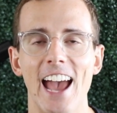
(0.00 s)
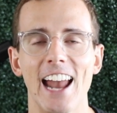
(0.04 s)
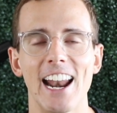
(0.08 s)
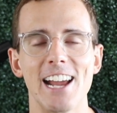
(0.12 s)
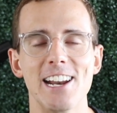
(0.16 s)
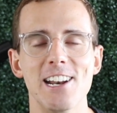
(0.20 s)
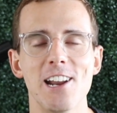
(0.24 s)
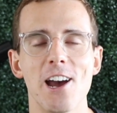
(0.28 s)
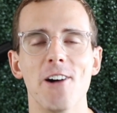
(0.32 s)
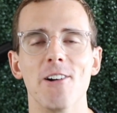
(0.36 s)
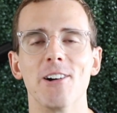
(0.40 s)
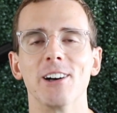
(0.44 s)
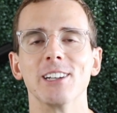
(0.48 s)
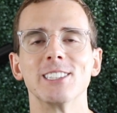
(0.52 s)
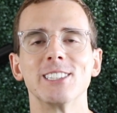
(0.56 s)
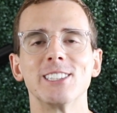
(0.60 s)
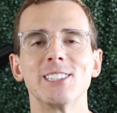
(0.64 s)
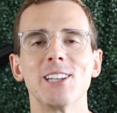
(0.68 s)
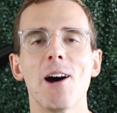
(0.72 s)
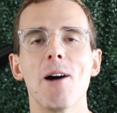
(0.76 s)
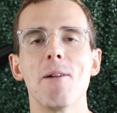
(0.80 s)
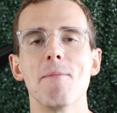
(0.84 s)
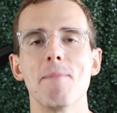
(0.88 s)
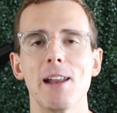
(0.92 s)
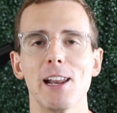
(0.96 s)
And I know
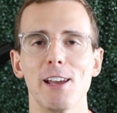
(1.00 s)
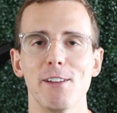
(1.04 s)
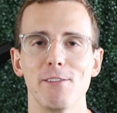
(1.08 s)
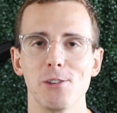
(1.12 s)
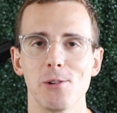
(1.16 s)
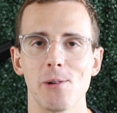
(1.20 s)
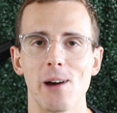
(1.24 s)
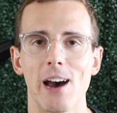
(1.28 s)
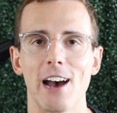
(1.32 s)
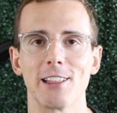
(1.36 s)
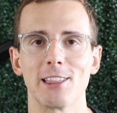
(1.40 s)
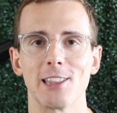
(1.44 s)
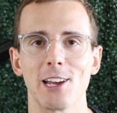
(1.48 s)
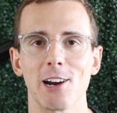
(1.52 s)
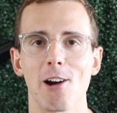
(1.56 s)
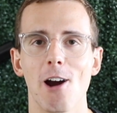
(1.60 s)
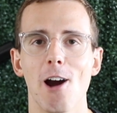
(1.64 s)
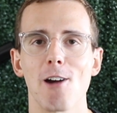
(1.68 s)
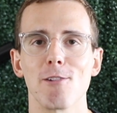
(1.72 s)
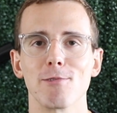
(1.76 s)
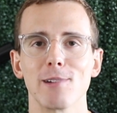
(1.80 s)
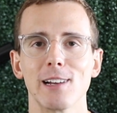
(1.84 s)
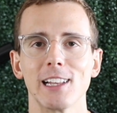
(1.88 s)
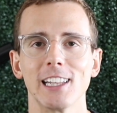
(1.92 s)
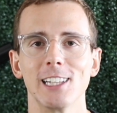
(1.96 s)
so many of you out there
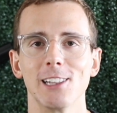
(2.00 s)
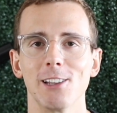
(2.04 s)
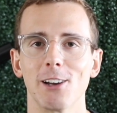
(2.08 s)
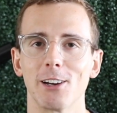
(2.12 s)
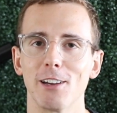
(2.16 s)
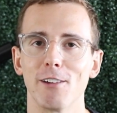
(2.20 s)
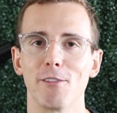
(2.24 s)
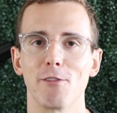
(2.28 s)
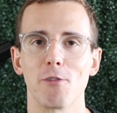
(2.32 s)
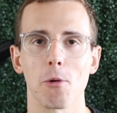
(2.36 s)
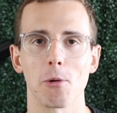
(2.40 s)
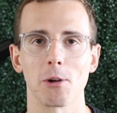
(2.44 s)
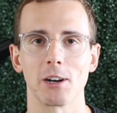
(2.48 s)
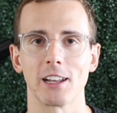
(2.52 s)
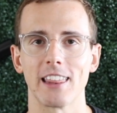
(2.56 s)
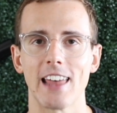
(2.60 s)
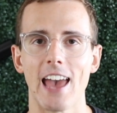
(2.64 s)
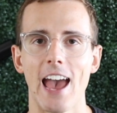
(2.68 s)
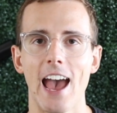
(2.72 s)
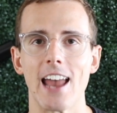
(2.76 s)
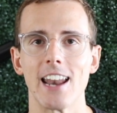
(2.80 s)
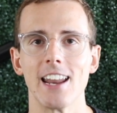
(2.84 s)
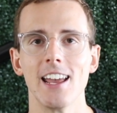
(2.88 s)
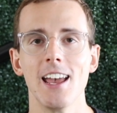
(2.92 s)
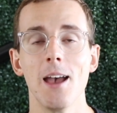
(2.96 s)
are really looking forward to
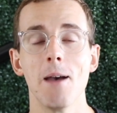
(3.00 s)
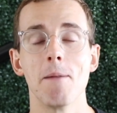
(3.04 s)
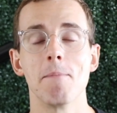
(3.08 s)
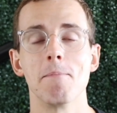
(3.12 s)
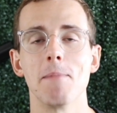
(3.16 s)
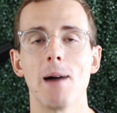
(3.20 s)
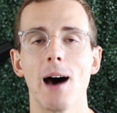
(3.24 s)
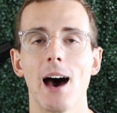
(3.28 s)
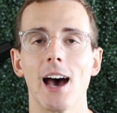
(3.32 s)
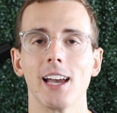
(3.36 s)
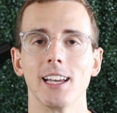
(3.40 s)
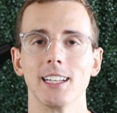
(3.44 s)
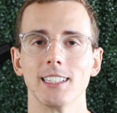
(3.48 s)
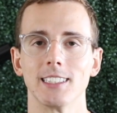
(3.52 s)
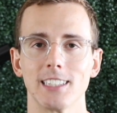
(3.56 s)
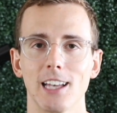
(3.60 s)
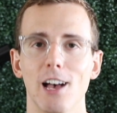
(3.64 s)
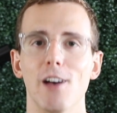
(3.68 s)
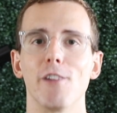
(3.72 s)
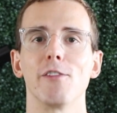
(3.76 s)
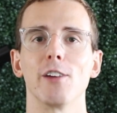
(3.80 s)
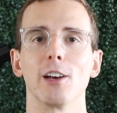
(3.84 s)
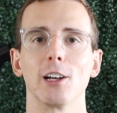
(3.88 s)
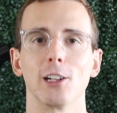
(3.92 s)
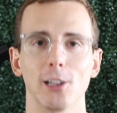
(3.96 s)
that,
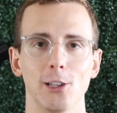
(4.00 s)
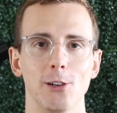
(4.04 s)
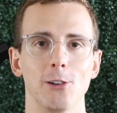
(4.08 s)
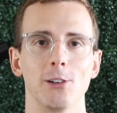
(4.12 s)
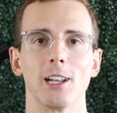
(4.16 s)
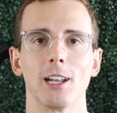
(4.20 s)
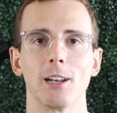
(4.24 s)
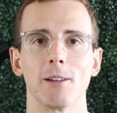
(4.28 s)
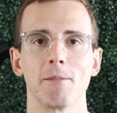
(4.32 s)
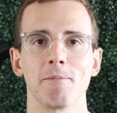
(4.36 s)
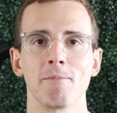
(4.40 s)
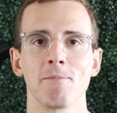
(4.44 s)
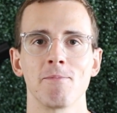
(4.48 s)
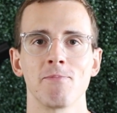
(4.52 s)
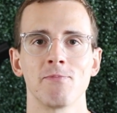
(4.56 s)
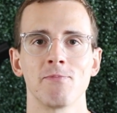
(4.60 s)
myself included.